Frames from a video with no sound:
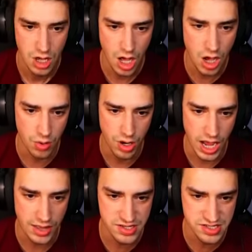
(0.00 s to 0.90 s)
Oh,
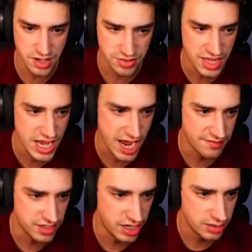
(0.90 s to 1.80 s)
this is a thing I
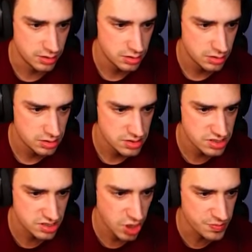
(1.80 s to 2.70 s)
haven't done.
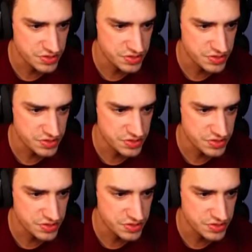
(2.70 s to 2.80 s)
Slope